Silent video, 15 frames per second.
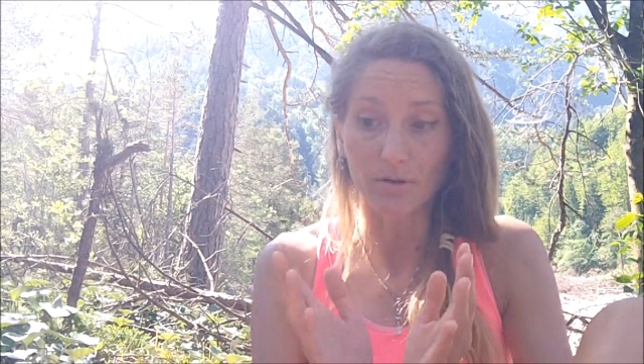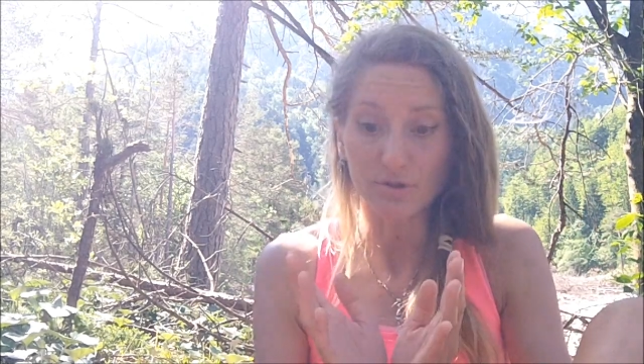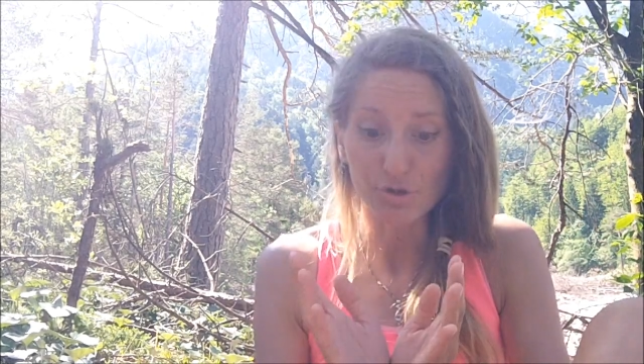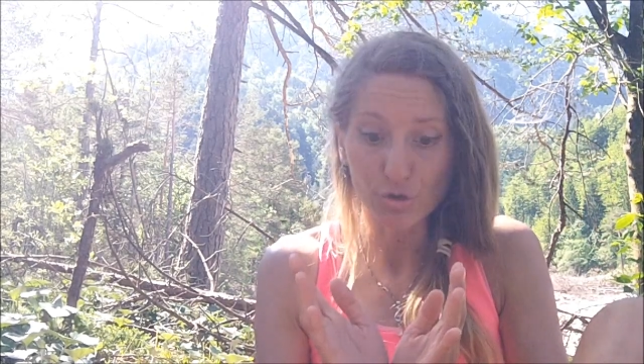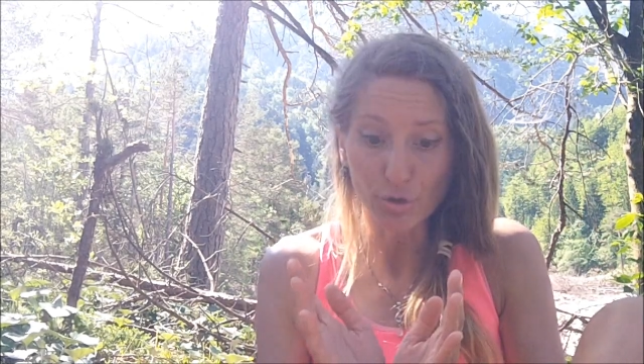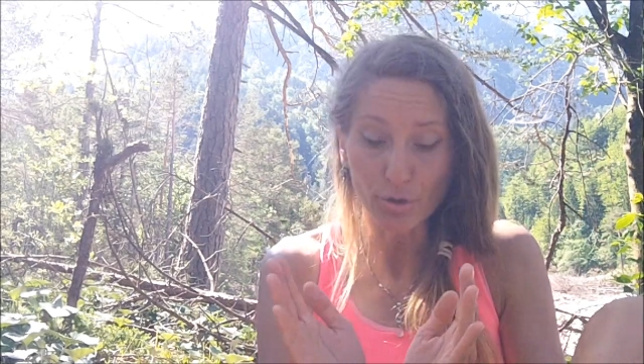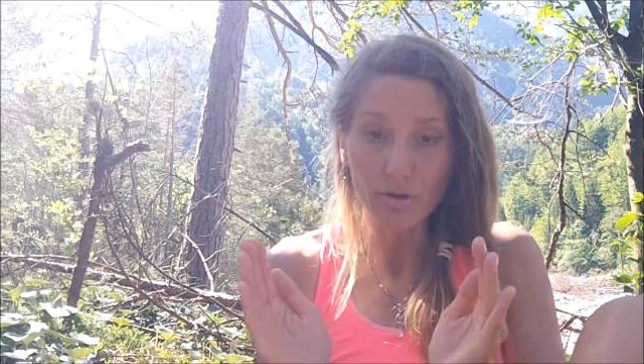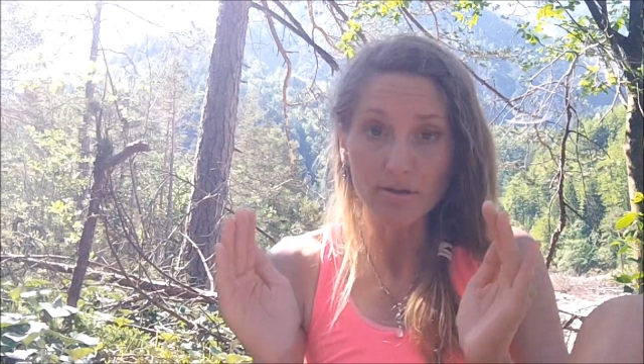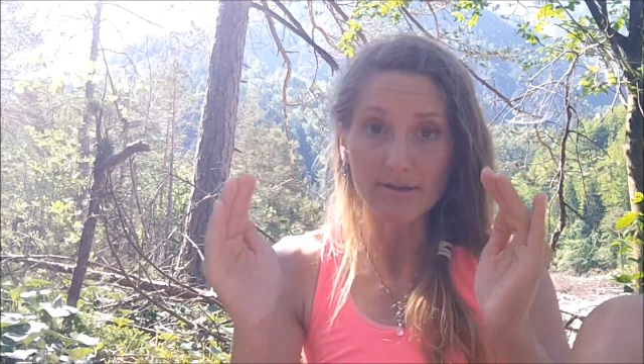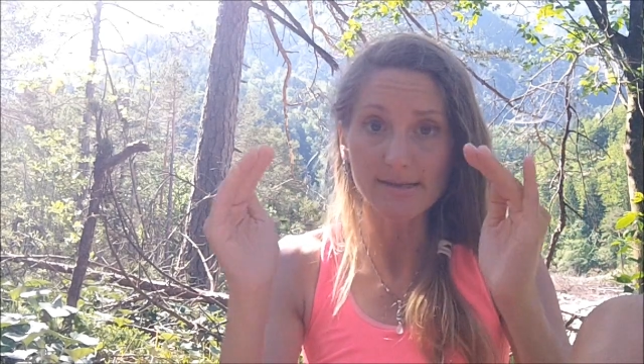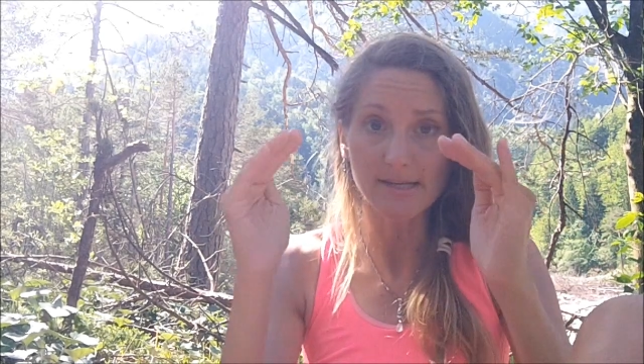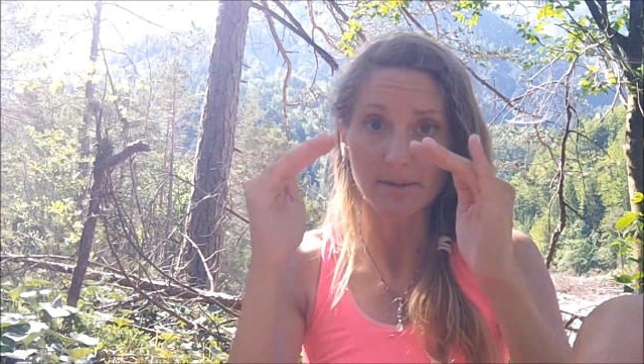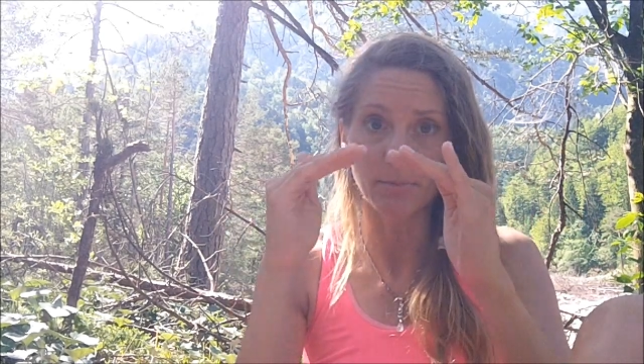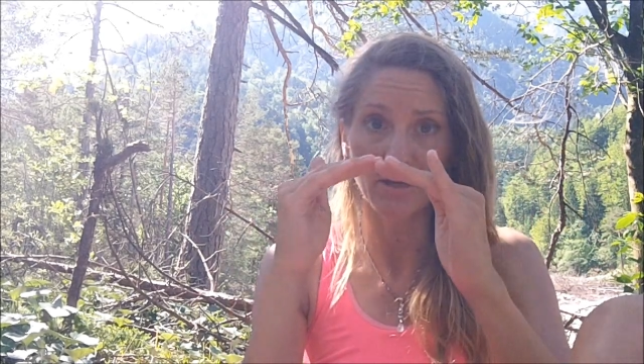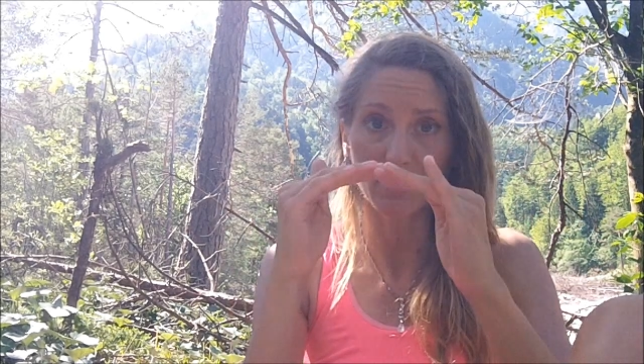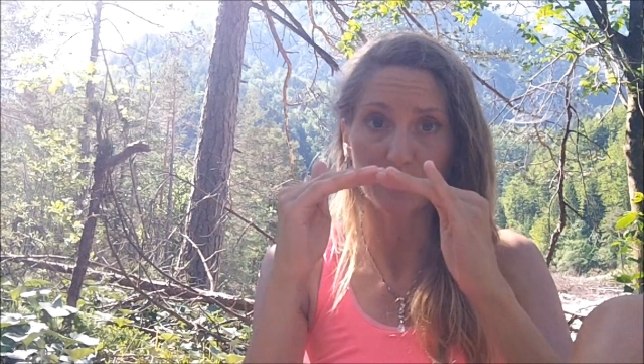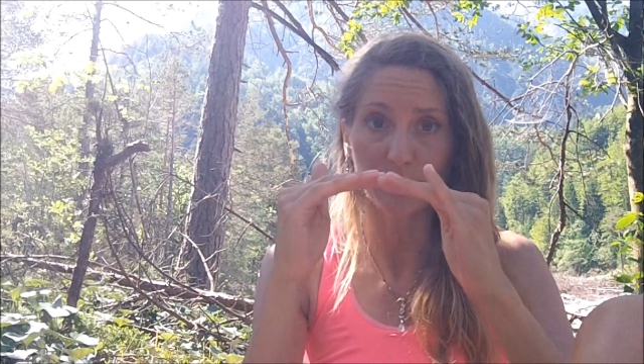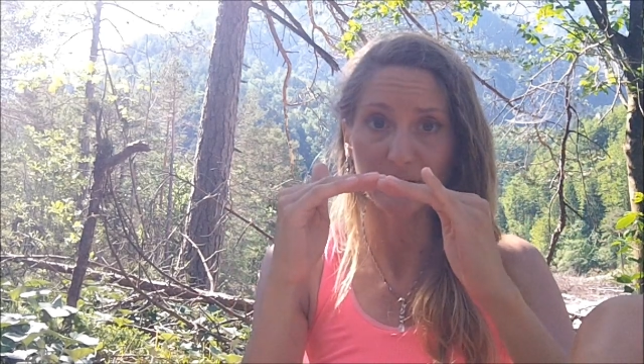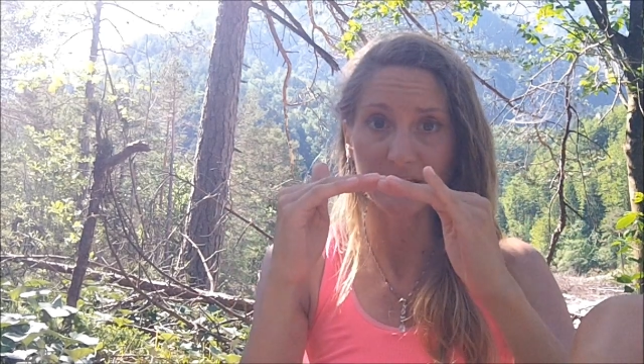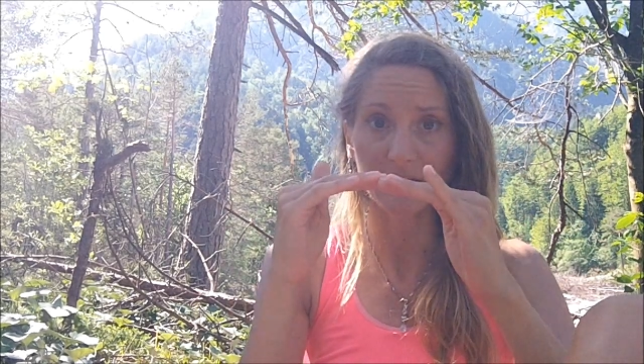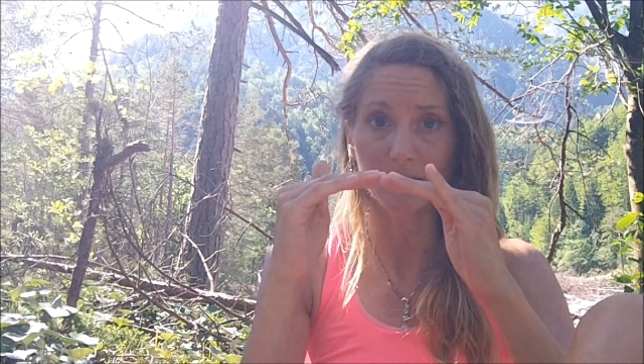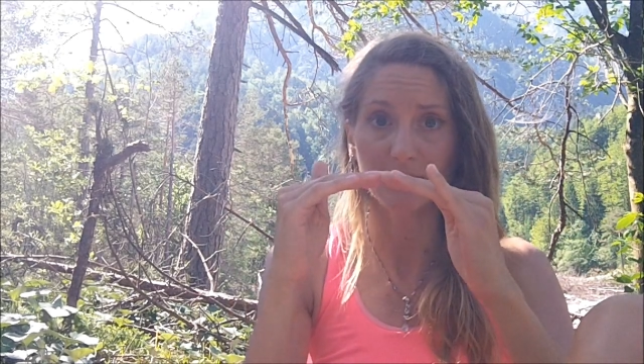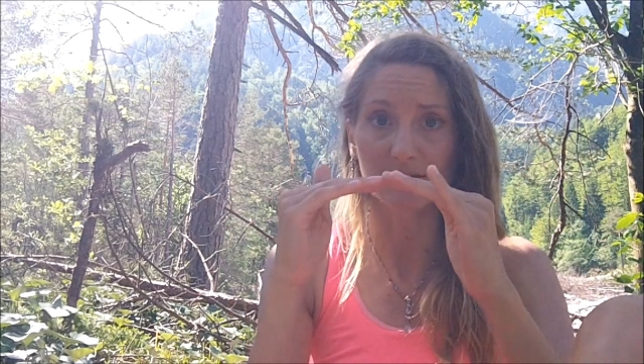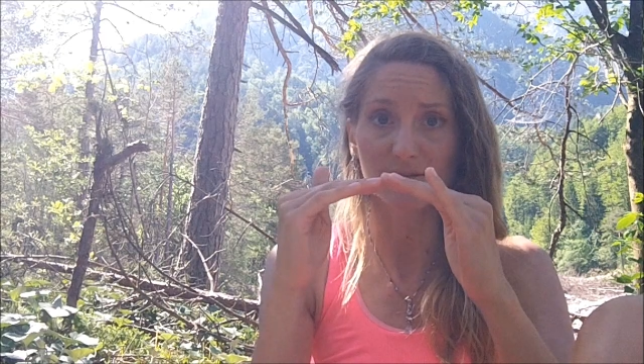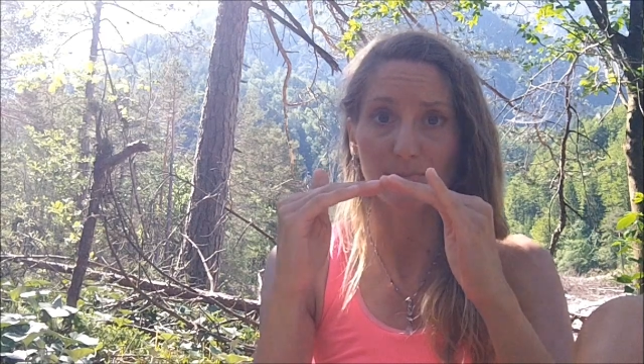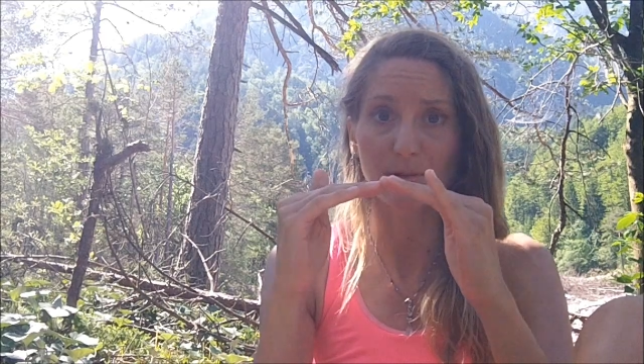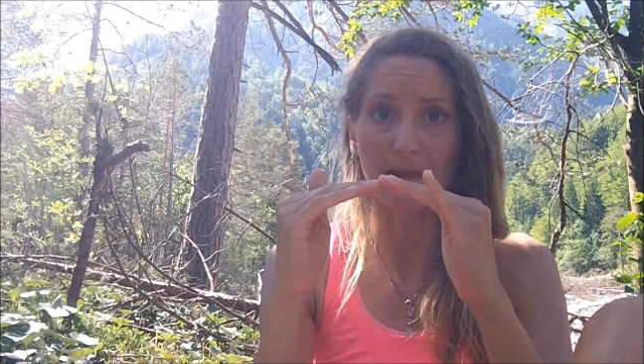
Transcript: A circle is coming complete on this